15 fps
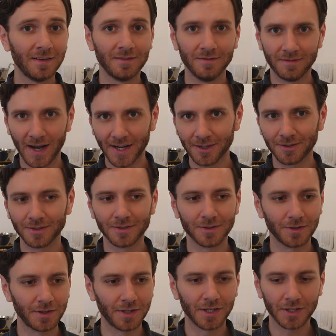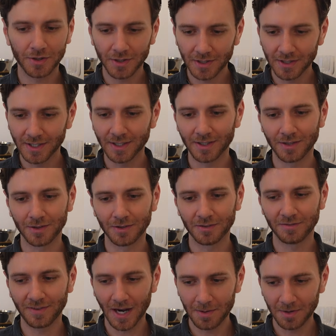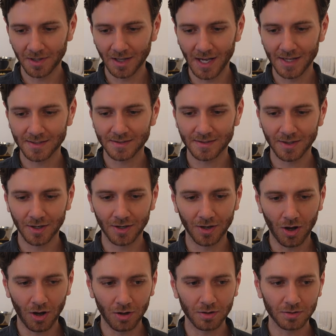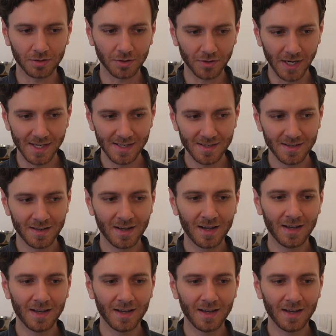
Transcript: vinyl or acrylic or fiberglass are all great